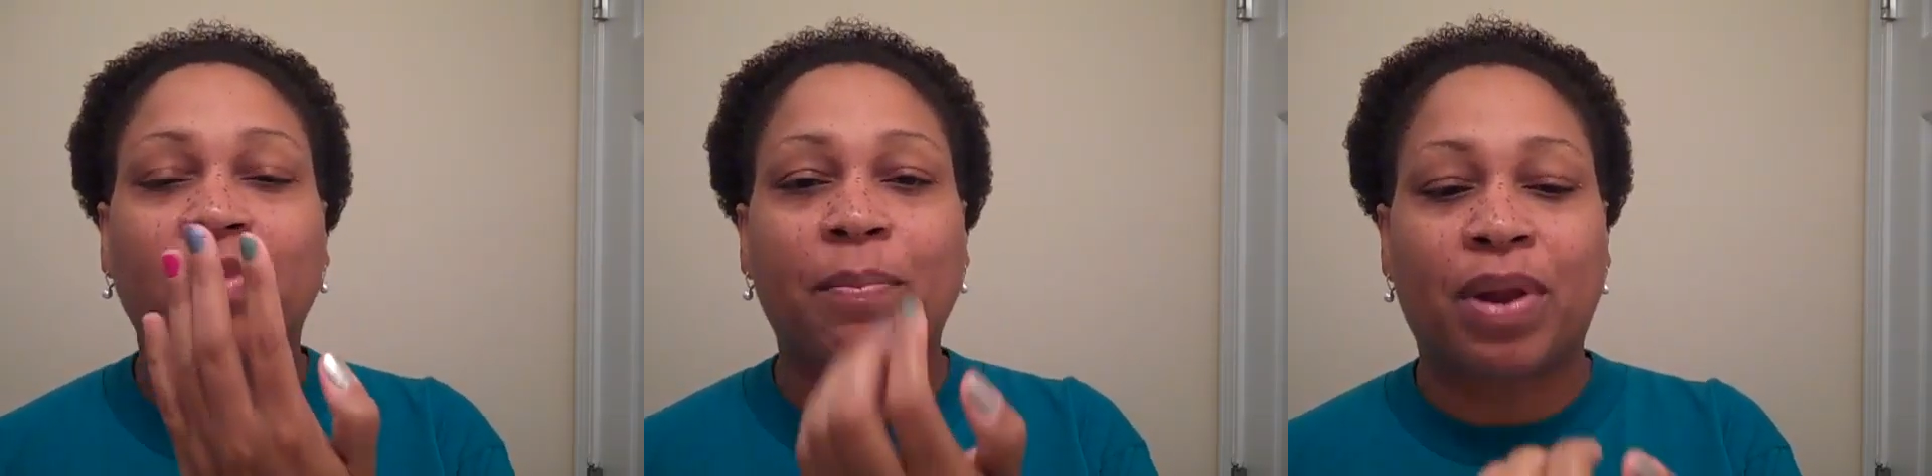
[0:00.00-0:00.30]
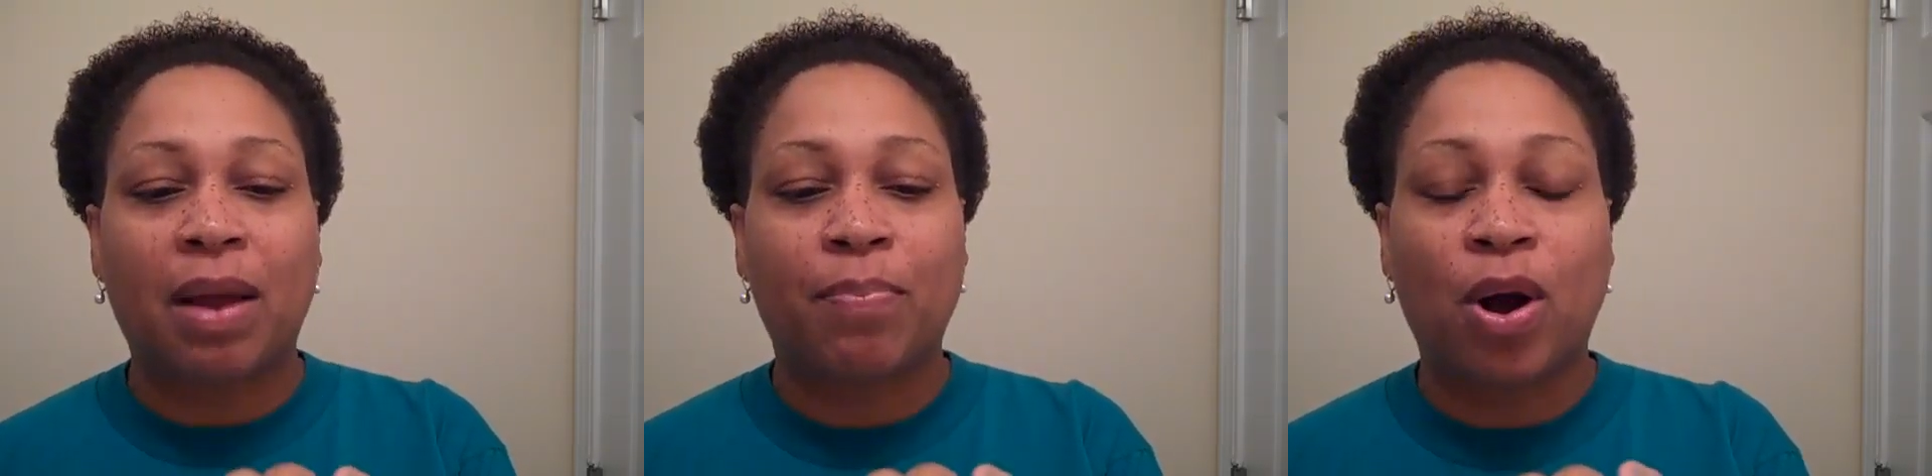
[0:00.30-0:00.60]

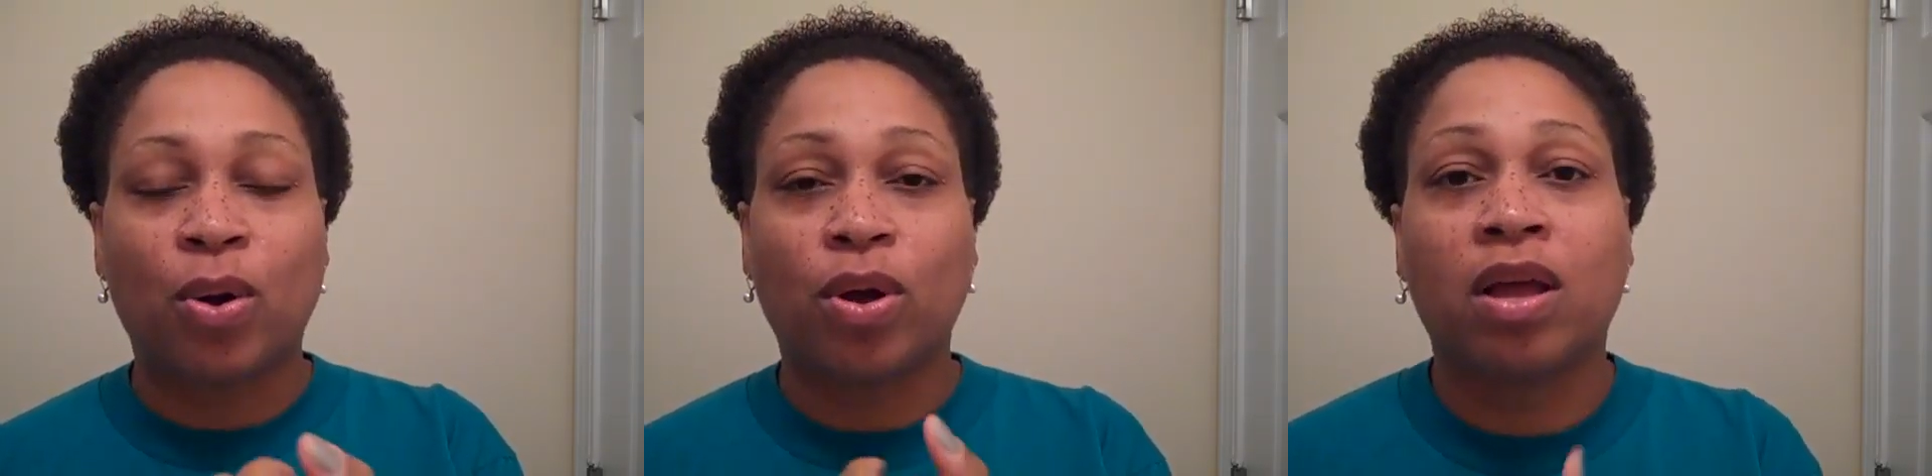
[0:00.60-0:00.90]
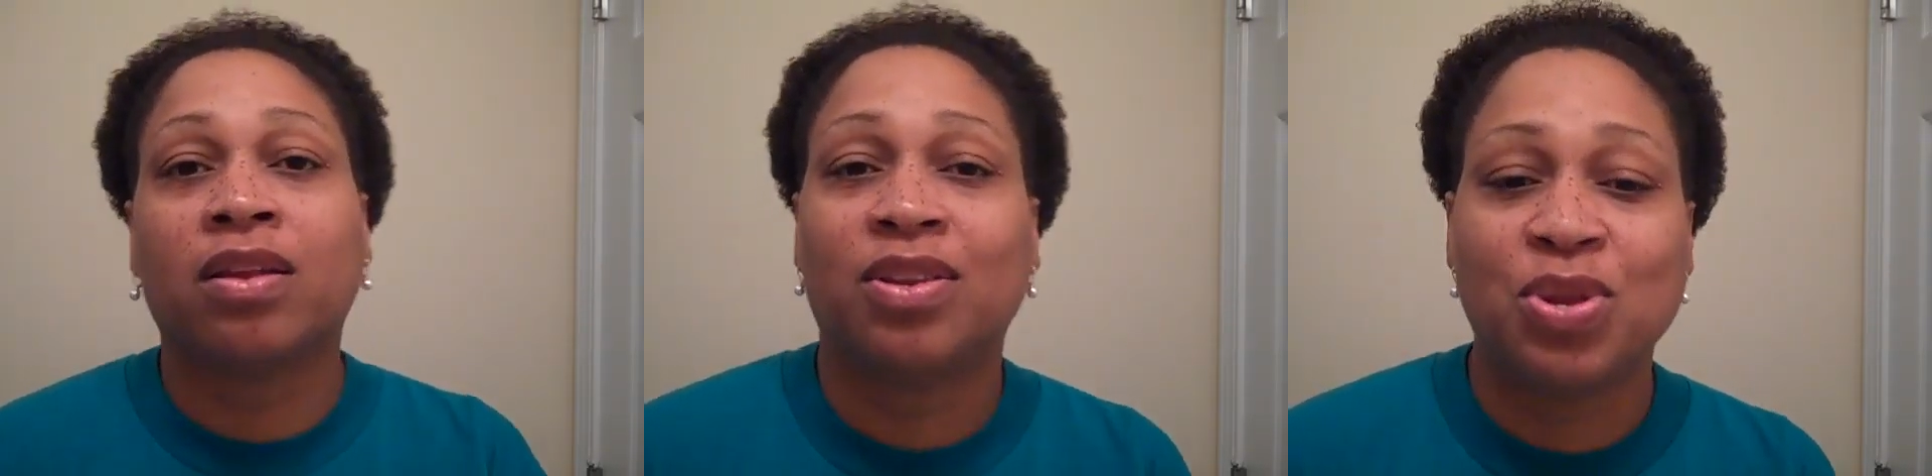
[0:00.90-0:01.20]
but I bought
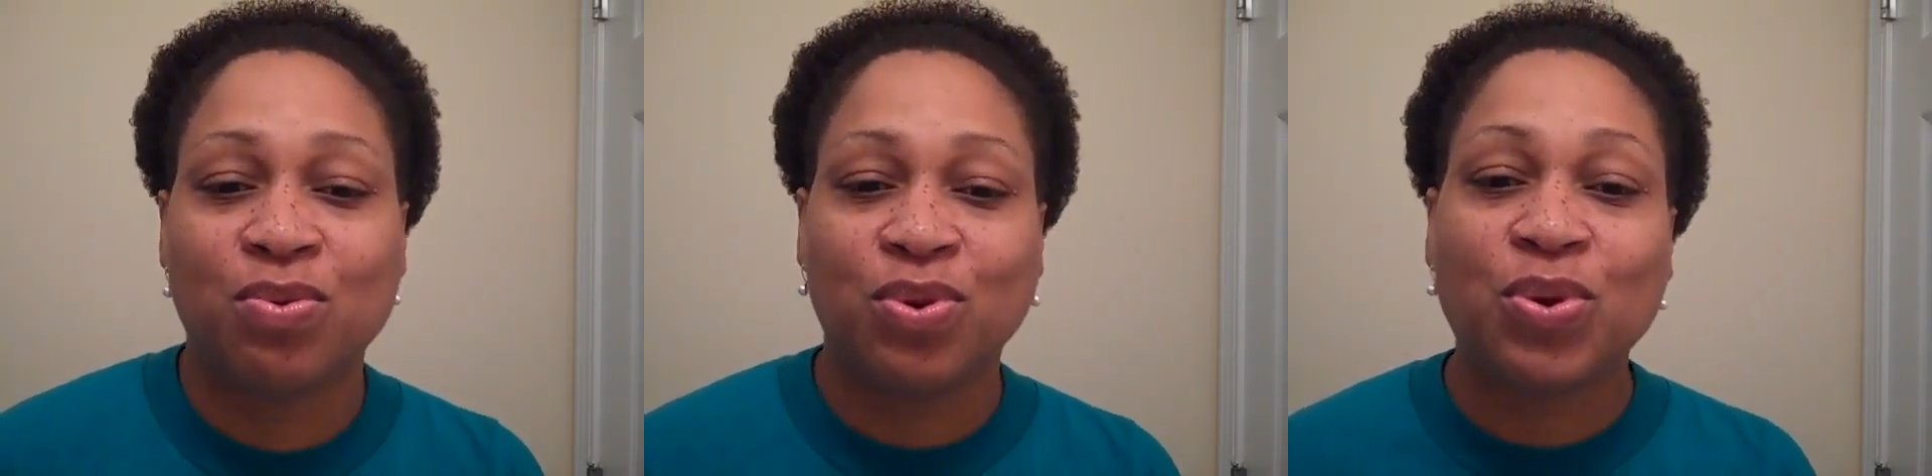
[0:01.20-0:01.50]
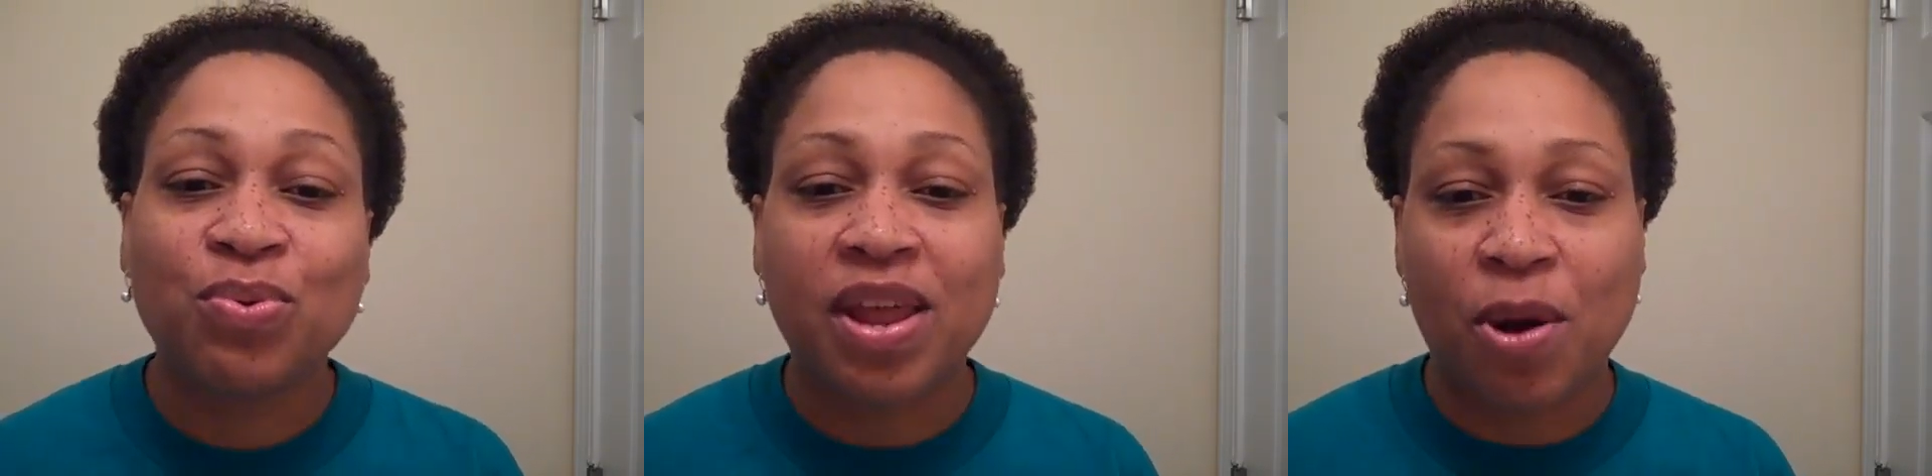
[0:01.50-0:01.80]

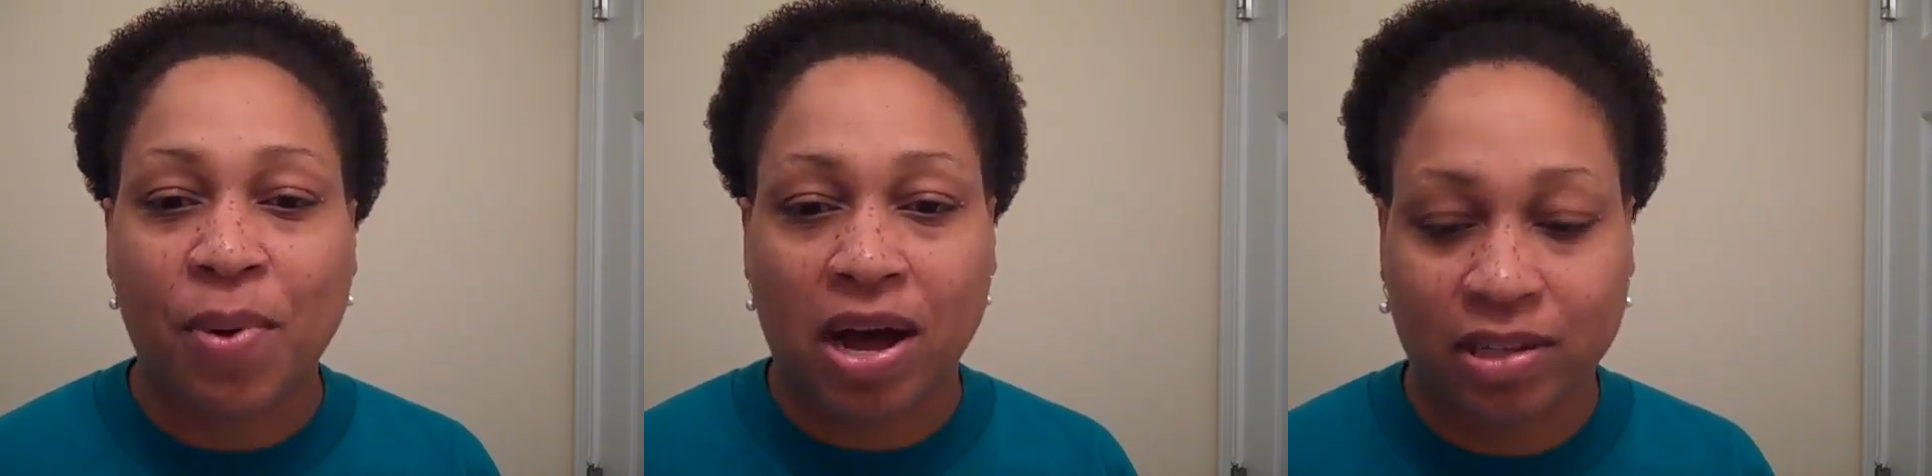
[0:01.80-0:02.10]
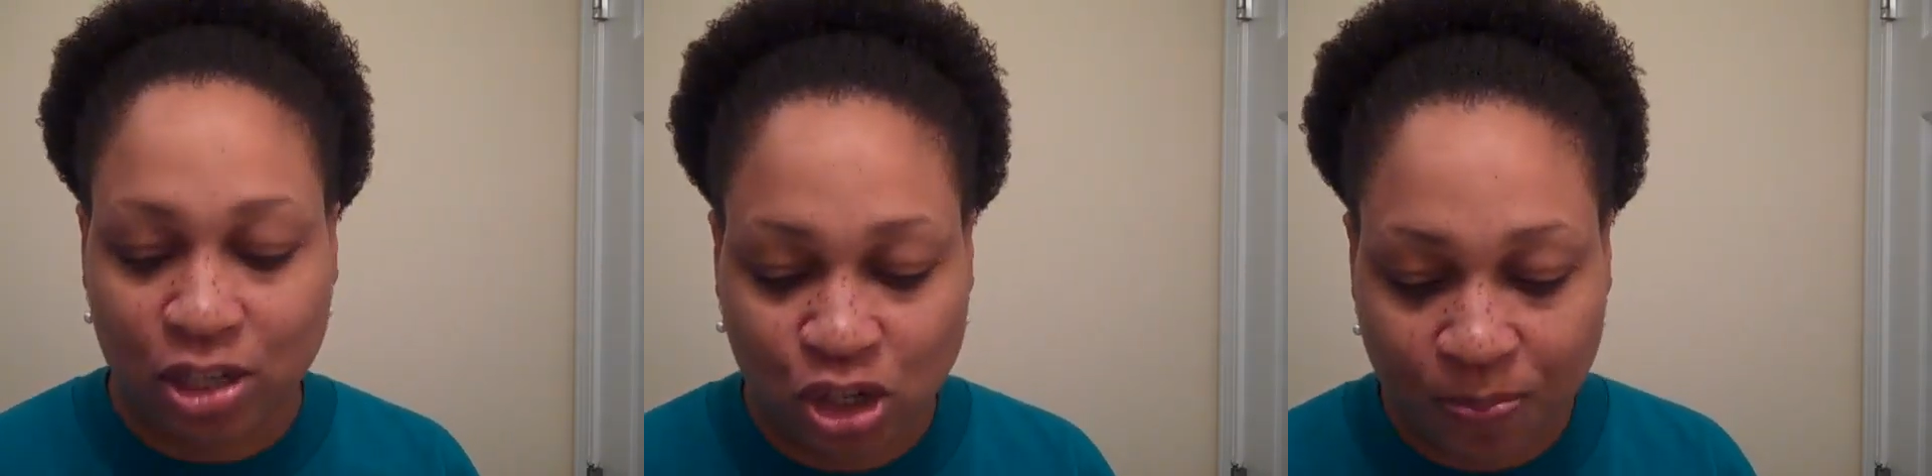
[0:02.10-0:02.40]
new nail
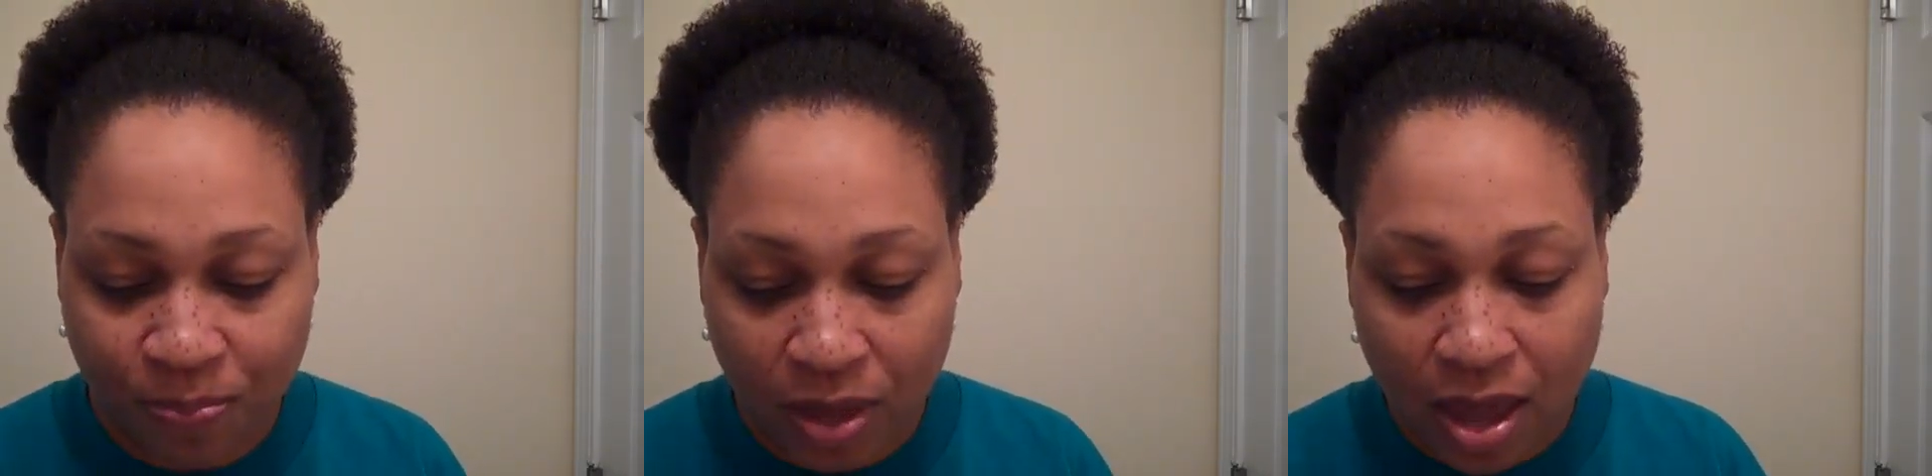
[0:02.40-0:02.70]
polish